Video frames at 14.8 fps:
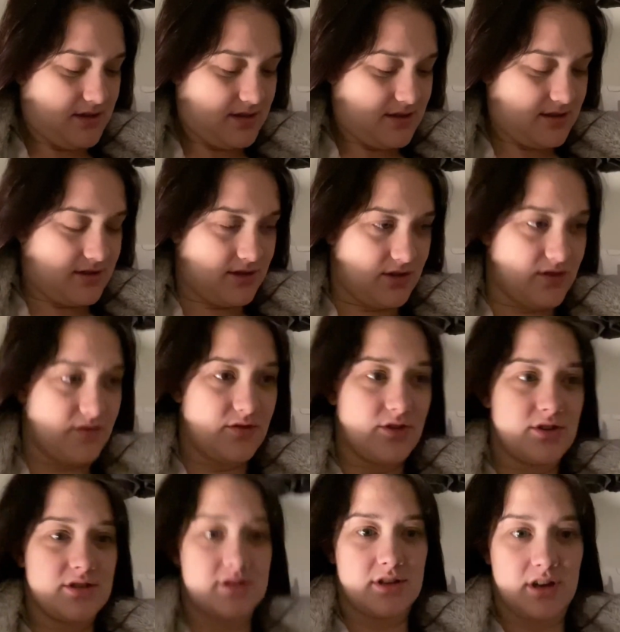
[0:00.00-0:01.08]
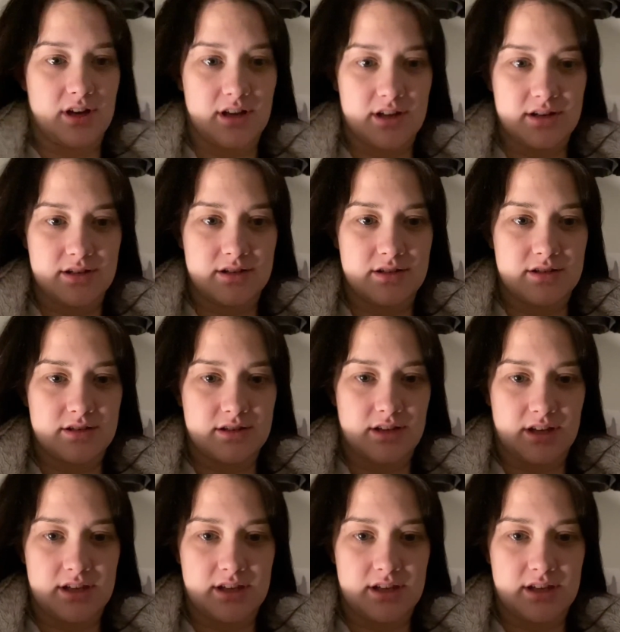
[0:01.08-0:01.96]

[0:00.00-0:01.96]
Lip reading: So the first night, like,